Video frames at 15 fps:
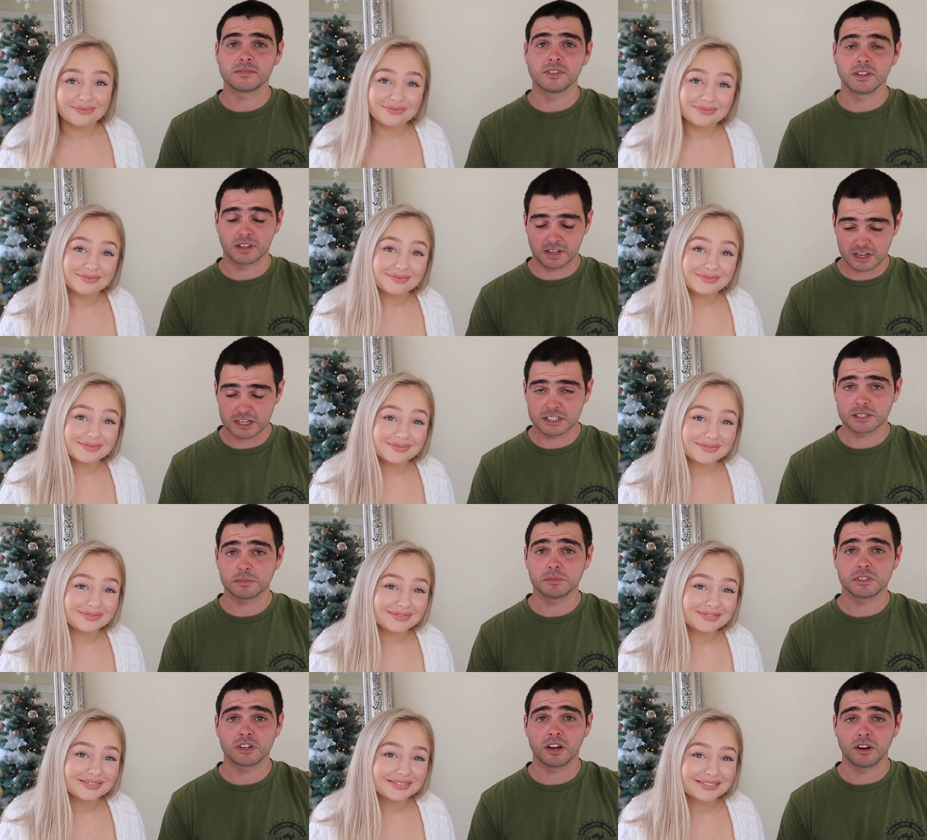Speaker 1: The
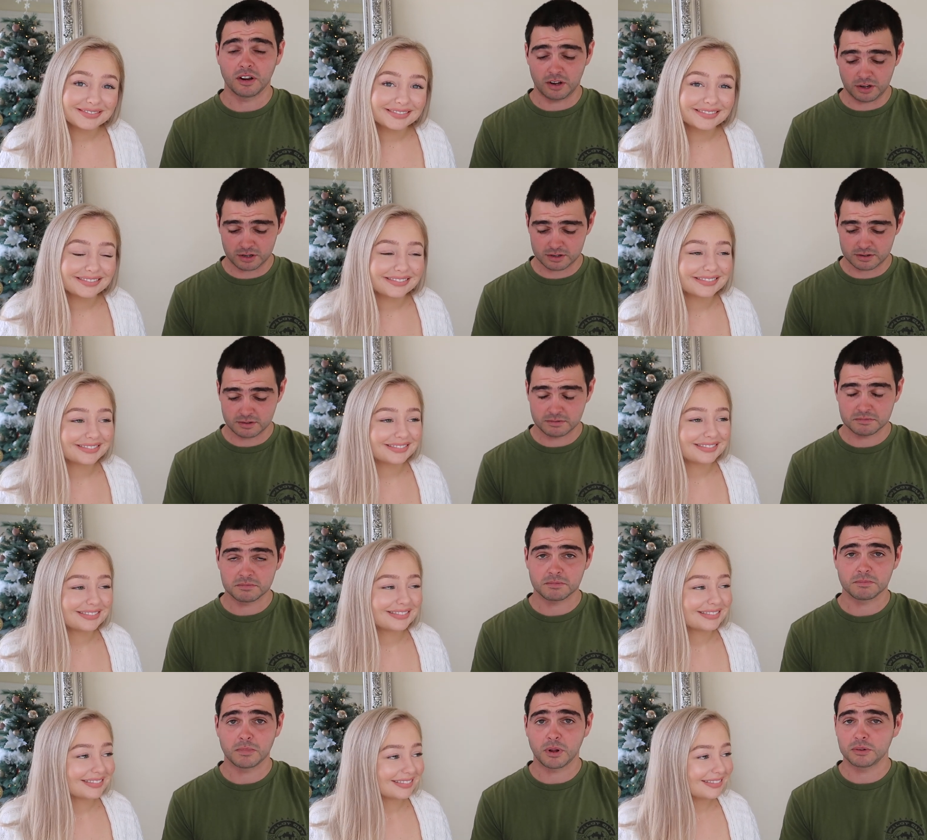customs don't like
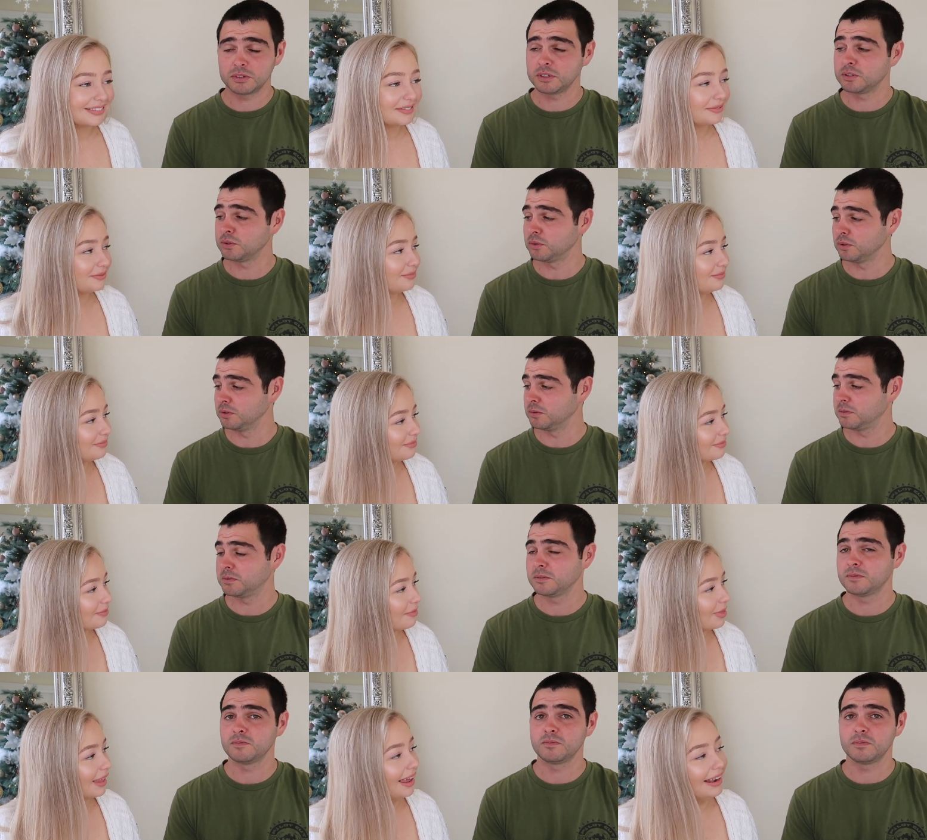
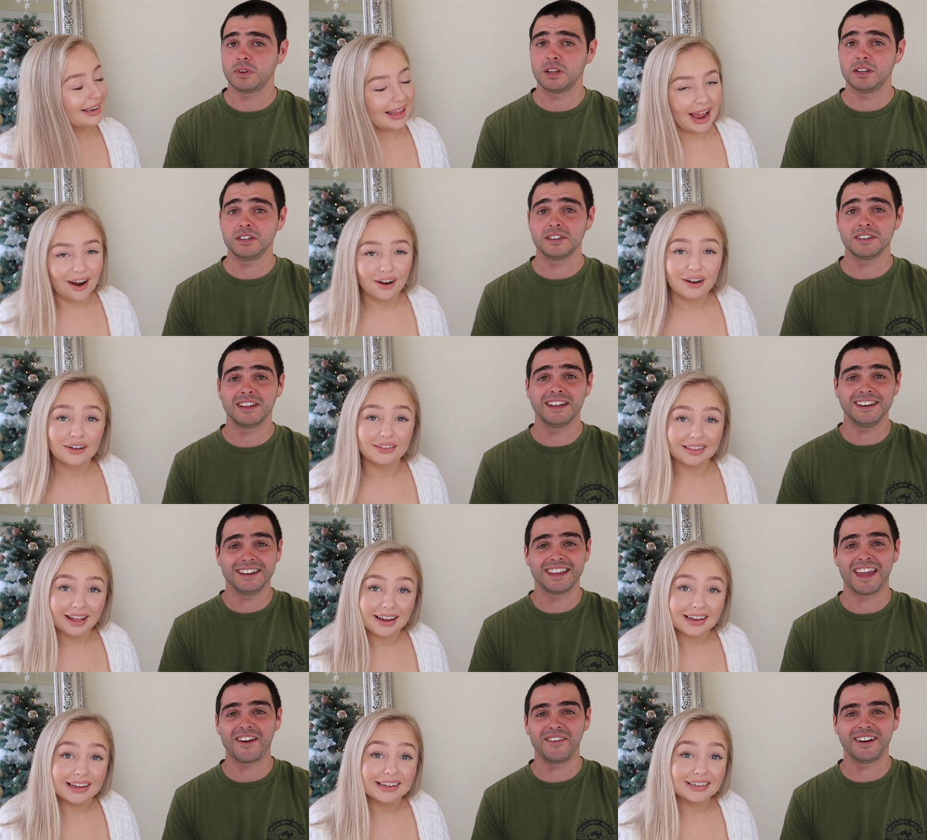multi-tools in carry-on
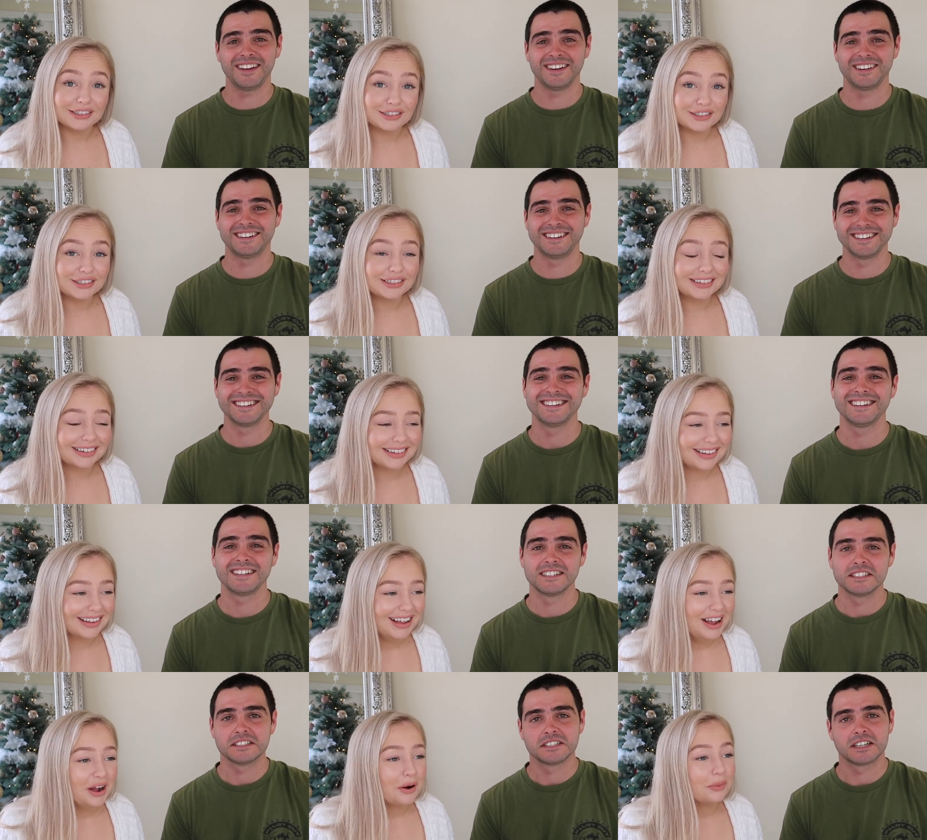luggage.
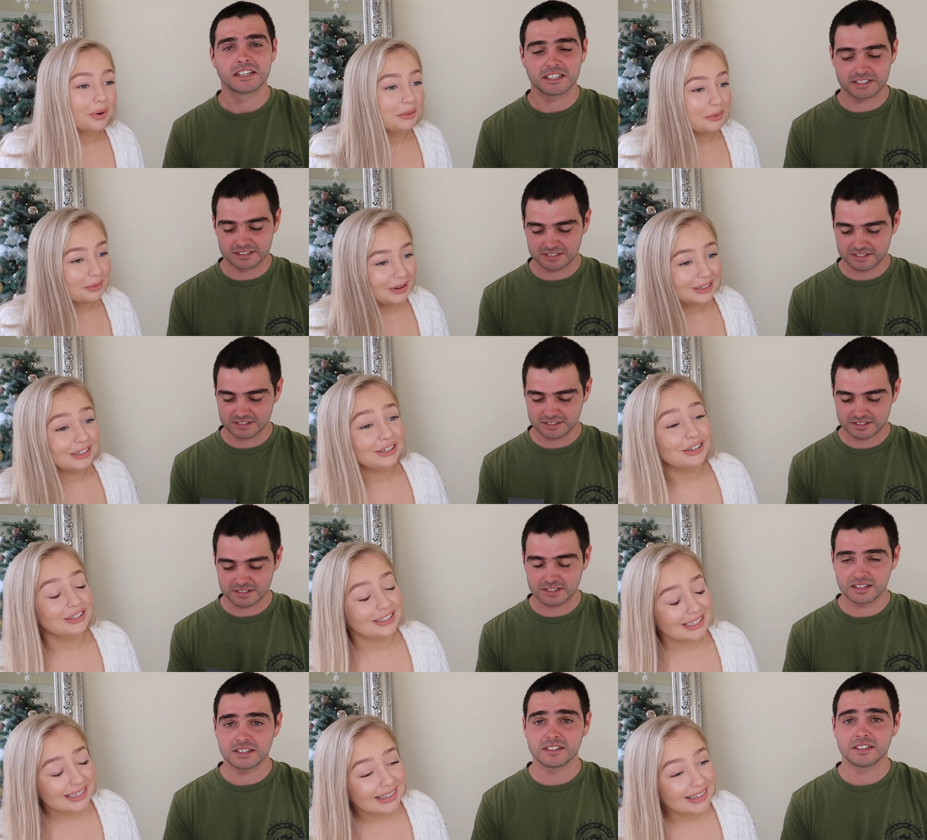
Speaker 2: When we went to
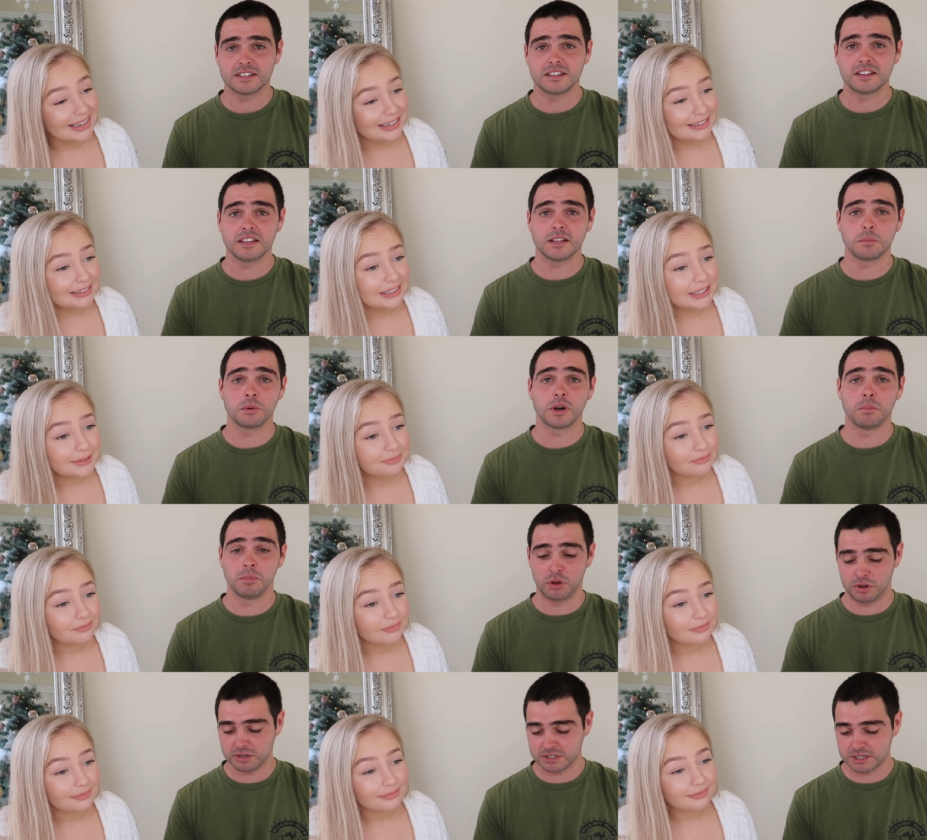New Zealand... I
Speaker 1: think I'm going to
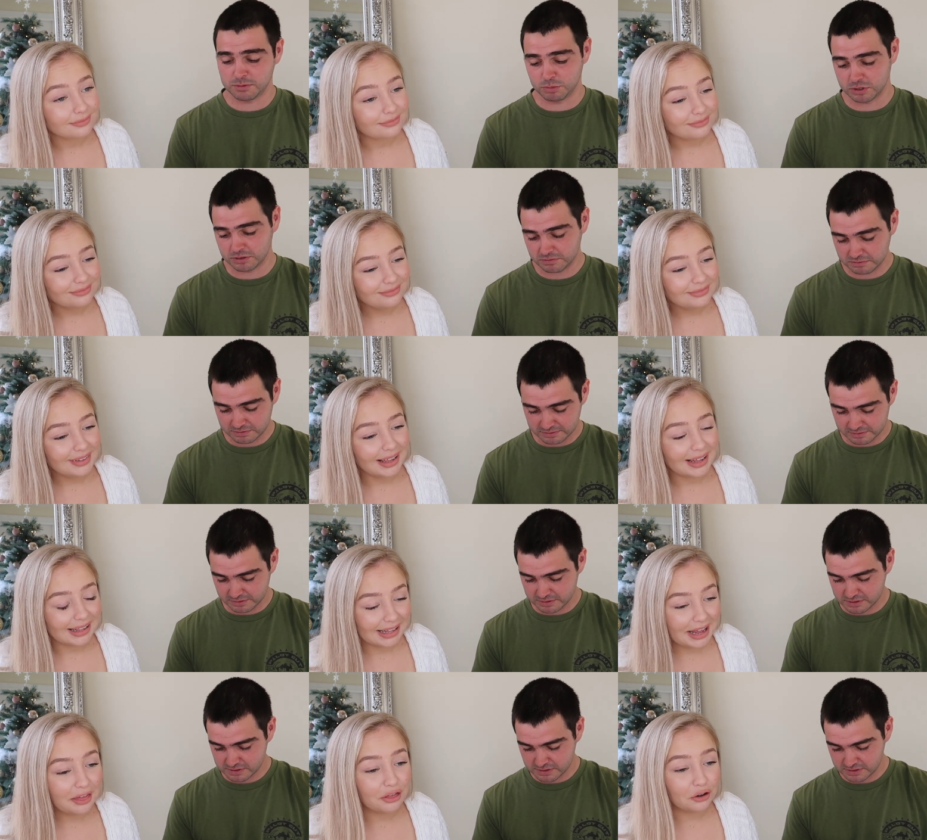murder someone.
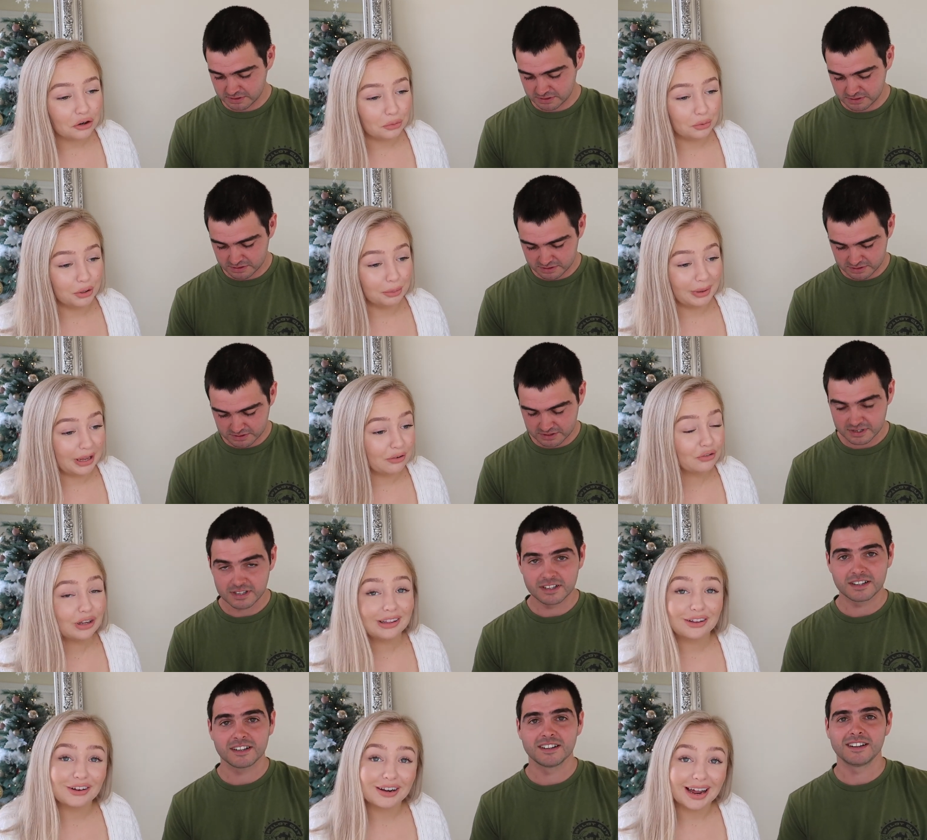
Speaker 2: Clay thought it would be a
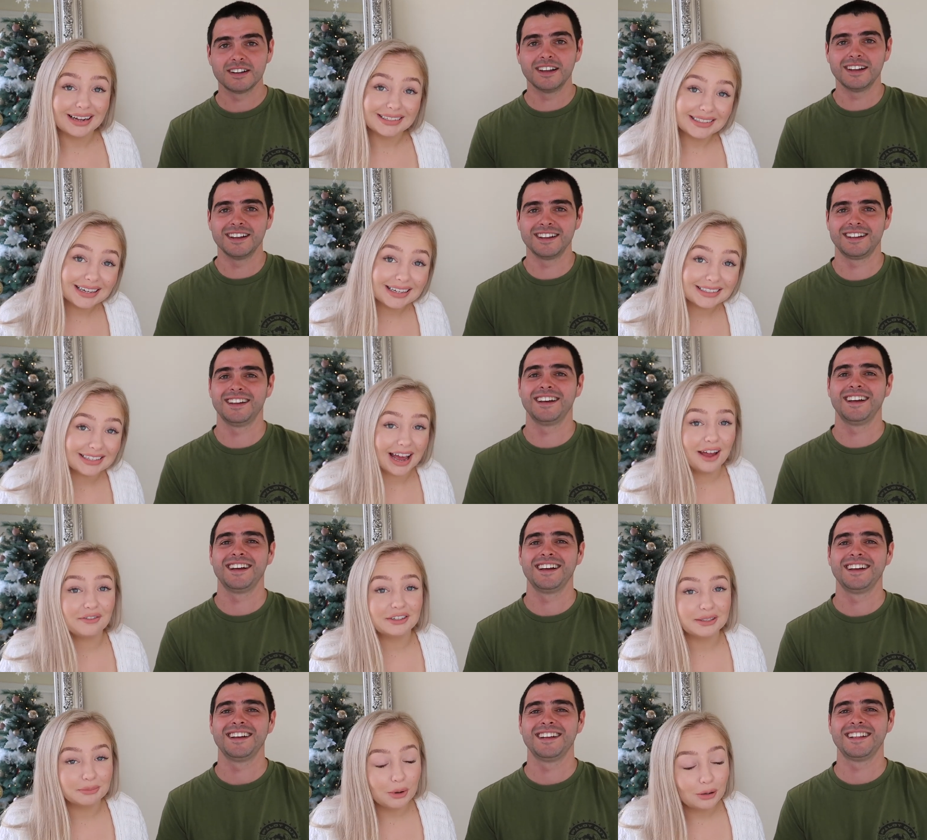really good idea to have
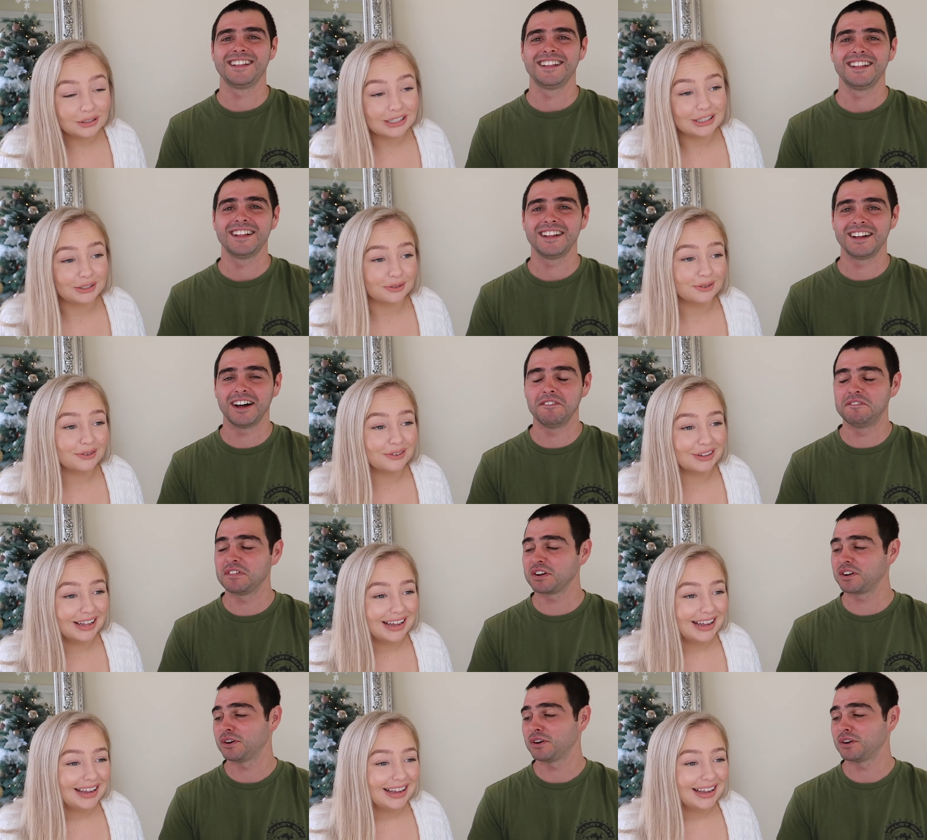his multi-tool